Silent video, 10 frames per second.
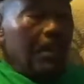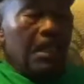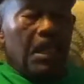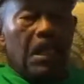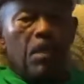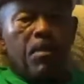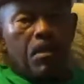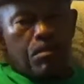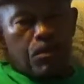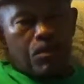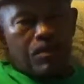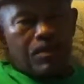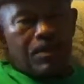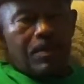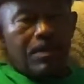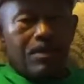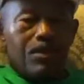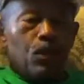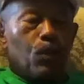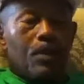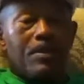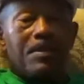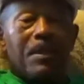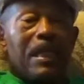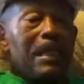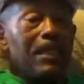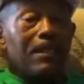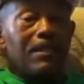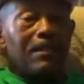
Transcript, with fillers: the inimitable Zola Salena.